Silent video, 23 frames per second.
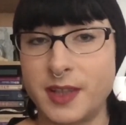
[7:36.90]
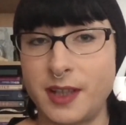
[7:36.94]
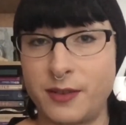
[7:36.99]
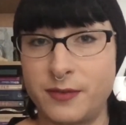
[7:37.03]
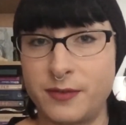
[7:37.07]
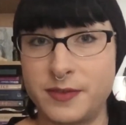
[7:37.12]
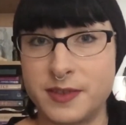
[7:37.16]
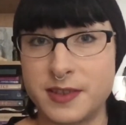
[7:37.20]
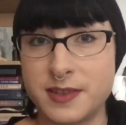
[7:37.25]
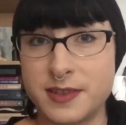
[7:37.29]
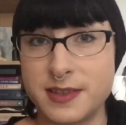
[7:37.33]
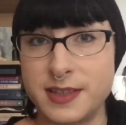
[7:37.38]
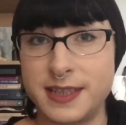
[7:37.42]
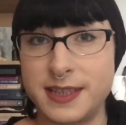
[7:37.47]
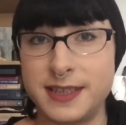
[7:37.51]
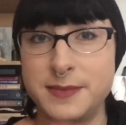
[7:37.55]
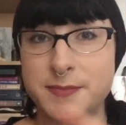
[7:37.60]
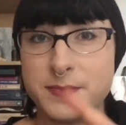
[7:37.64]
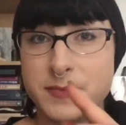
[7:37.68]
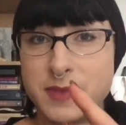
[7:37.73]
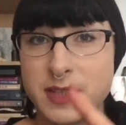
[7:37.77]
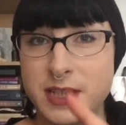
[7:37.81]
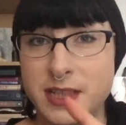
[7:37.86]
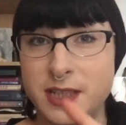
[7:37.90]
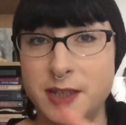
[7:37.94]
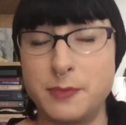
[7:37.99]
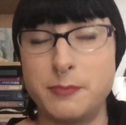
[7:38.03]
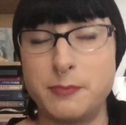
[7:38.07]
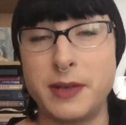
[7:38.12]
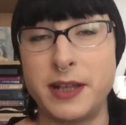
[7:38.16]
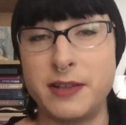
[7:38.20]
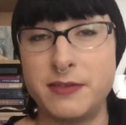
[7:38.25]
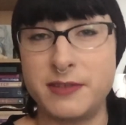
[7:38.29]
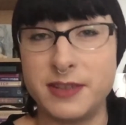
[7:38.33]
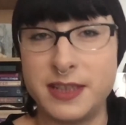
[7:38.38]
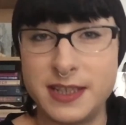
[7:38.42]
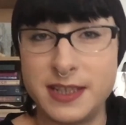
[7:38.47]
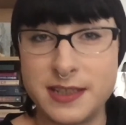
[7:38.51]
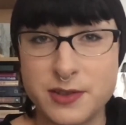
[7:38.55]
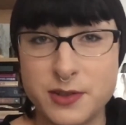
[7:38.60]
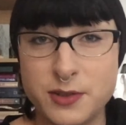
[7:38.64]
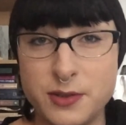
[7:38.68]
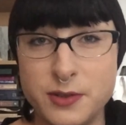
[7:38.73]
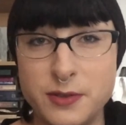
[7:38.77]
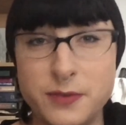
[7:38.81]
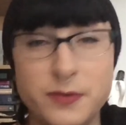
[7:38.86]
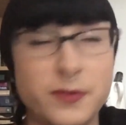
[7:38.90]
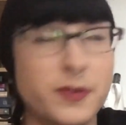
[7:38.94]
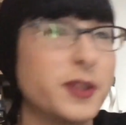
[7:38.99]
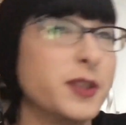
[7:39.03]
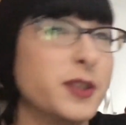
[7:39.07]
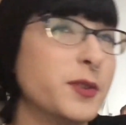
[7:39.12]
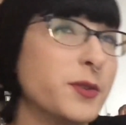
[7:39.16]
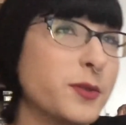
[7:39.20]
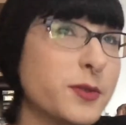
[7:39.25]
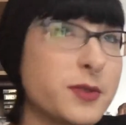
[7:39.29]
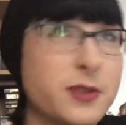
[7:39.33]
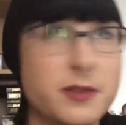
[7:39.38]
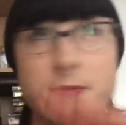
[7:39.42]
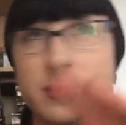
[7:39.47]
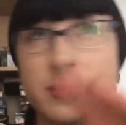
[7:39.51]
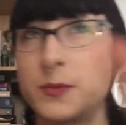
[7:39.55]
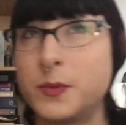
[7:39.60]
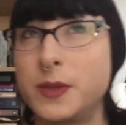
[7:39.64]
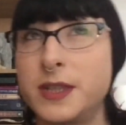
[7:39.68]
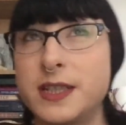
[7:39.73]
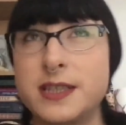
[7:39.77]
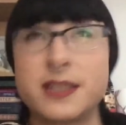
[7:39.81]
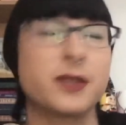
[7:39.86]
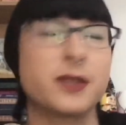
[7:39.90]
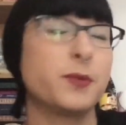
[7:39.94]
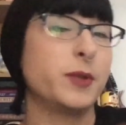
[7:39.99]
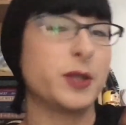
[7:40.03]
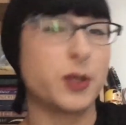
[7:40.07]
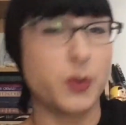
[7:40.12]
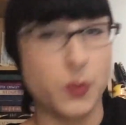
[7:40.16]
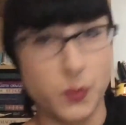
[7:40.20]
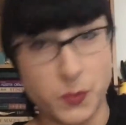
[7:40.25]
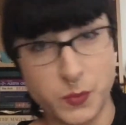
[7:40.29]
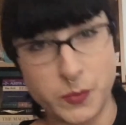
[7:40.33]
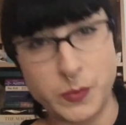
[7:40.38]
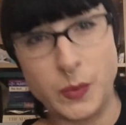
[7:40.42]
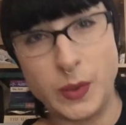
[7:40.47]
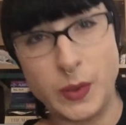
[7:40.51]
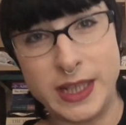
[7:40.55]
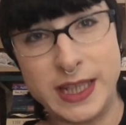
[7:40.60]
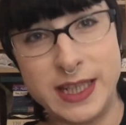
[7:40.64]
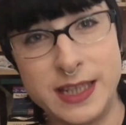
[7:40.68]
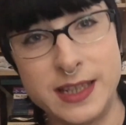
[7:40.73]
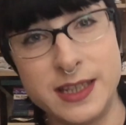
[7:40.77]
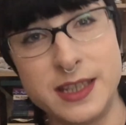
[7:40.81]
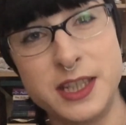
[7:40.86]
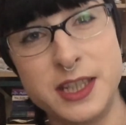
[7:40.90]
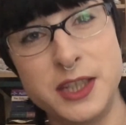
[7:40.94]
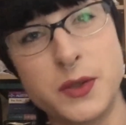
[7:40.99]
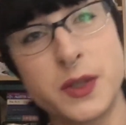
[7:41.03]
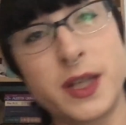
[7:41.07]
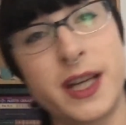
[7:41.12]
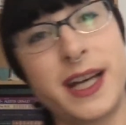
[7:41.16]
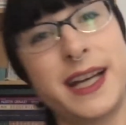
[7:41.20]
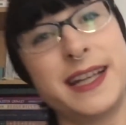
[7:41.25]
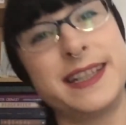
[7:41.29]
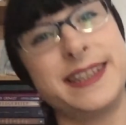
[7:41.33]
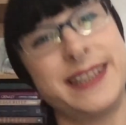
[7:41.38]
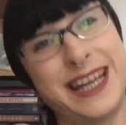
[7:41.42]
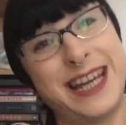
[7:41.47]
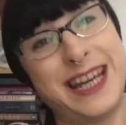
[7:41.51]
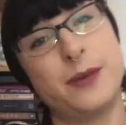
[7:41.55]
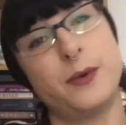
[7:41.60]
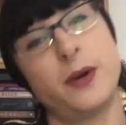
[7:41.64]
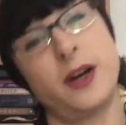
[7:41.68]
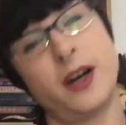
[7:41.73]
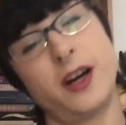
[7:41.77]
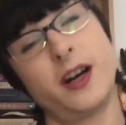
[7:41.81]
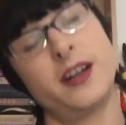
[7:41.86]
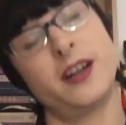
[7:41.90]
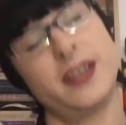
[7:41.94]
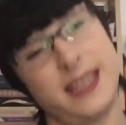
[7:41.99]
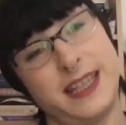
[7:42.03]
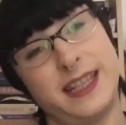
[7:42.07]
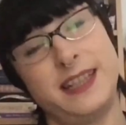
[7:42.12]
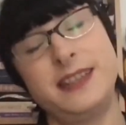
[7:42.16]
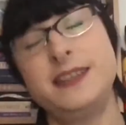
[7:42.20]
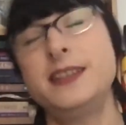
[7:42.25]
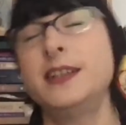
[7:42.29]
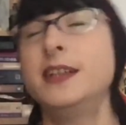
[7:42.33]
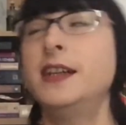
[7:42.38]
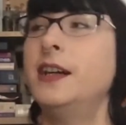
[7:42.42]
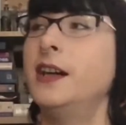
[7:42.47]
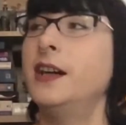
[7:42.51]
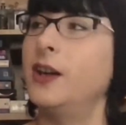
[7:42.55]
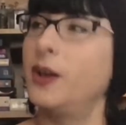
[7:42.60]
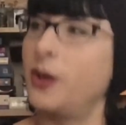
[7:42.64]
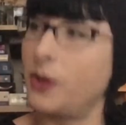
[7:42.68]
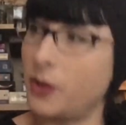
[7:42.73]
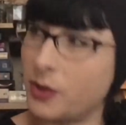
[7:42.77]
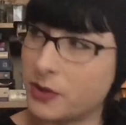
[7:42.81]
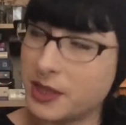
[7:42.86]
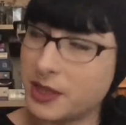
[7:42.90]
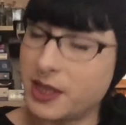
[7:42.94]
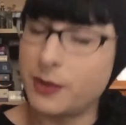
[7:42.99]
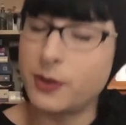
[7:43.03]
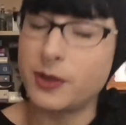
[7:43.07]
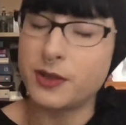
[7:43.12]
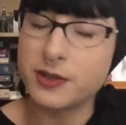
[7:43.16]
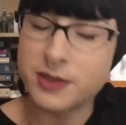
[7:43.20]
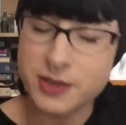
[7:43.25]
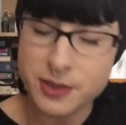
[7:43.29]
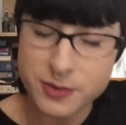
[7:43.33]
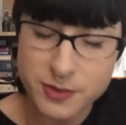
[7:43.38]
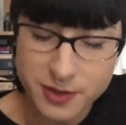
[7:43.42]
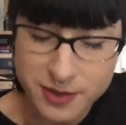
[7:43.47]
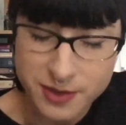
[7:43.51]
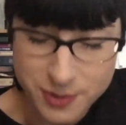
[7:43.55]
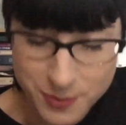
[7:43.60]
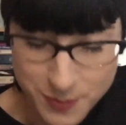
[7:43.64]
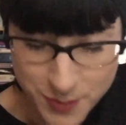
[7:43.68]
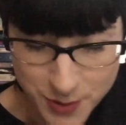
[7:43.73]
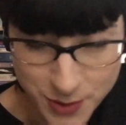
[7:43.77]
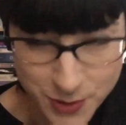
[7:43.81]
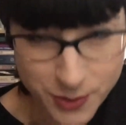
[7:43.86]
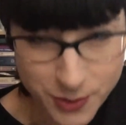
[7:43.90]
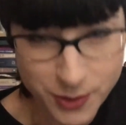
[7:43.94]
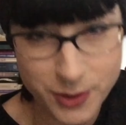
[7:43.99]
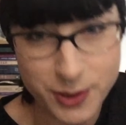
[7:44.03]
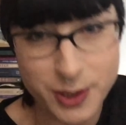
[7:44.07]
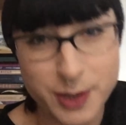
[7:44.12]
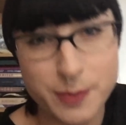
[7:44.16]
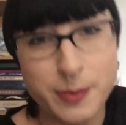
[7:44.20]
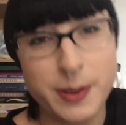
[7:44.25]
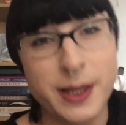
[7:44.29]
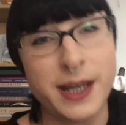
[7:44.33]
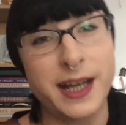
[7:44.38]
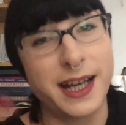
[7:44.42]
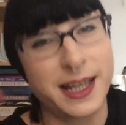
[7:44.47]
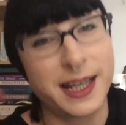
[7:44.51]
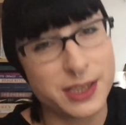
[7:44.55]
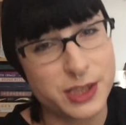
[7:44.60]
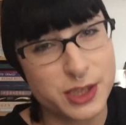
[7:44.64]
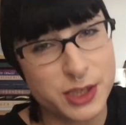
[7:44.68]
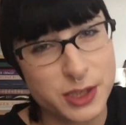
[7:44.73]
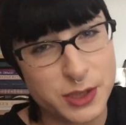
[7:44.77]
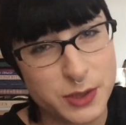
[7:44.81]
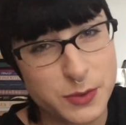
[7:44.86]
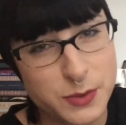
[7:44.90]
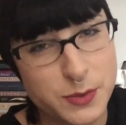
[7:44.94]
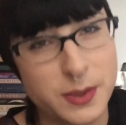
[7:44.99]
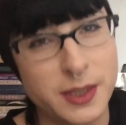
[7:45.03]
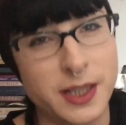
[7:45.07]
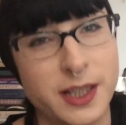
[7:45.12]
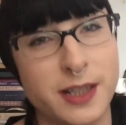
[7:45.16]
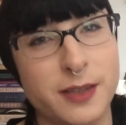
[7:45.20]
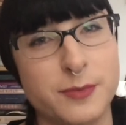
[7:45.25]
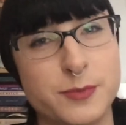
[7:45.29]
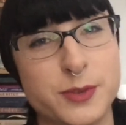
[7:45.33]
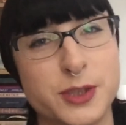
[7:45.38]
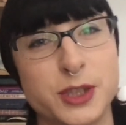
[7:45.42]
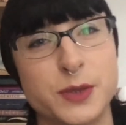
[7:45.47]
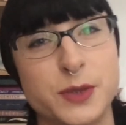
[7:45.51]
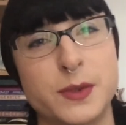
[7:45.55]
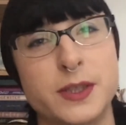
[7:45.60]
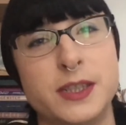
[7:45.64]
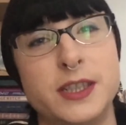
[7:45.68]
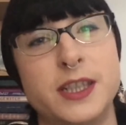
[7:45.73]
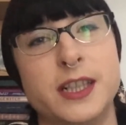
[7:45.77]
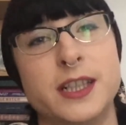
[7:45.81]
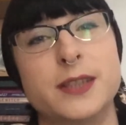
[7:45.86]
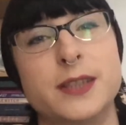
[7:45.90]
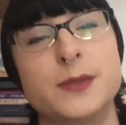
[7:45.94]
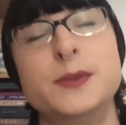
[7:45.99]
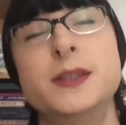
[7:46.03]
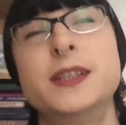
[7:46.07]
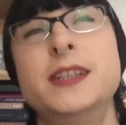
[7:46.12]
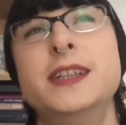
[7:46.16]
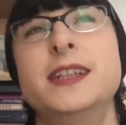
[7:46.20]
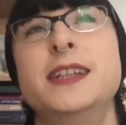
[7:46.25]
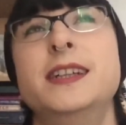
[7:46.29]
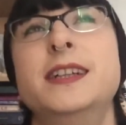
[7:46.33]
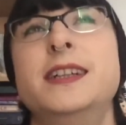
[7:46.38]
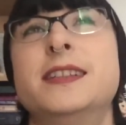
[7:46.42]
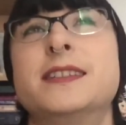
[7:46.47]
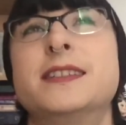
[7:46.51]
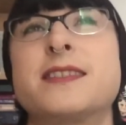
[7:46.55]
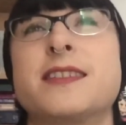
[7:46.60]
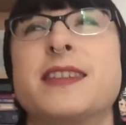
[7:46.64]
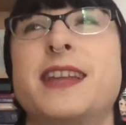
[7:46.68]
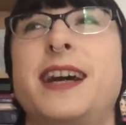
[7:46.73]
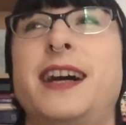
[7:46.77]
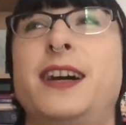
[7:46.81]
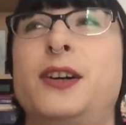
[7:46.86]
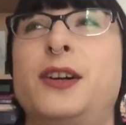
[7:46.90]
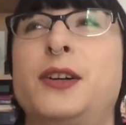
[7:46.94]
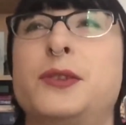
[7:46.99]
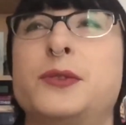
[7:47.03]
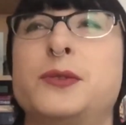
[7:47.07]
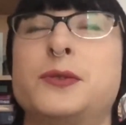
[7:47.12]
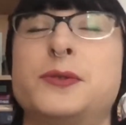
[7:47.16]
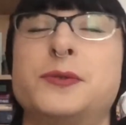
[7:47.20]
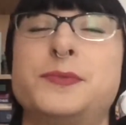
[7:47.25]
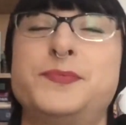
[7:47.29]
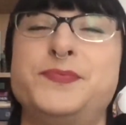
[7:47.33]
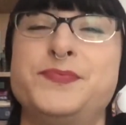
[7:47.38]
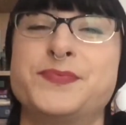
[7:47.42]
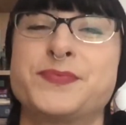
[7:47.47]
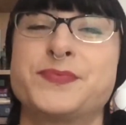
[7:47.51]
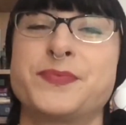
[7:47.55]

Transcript: Obviously, you know, berry is good for the autumn and winter, which we in the UK now are in. Although I do not subscribe, as you I'm sure know, to that whole